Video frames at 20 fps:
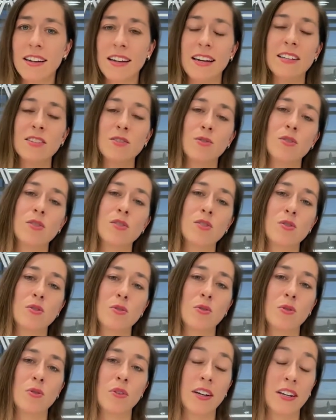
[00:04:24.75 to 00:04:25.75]
and
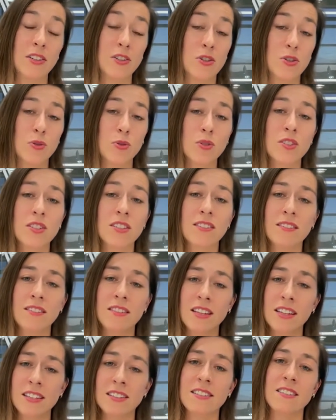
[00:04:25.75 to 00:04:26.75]
also ensures
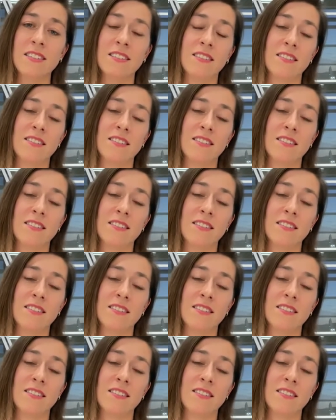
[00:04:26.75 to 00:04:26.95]
that